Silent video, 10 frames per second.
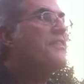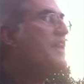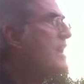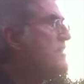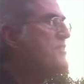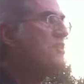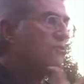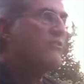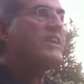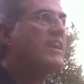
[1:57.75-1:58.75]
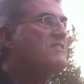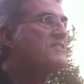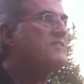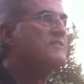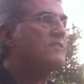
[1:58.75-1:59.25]
that, you know,
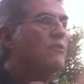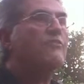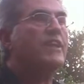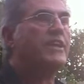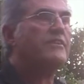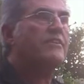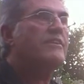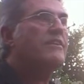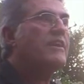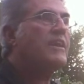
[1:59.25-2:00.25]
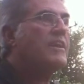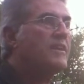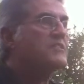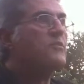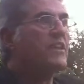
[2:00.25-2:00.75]
greenhouses overheat, and
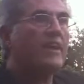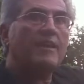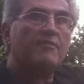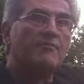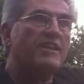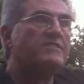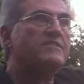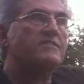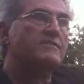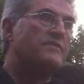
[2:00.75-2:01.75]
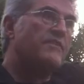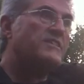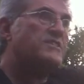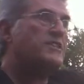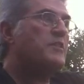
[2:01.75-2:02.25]
that's why they have the vents, the
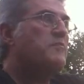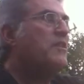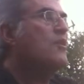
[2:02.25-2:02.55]
vents in them.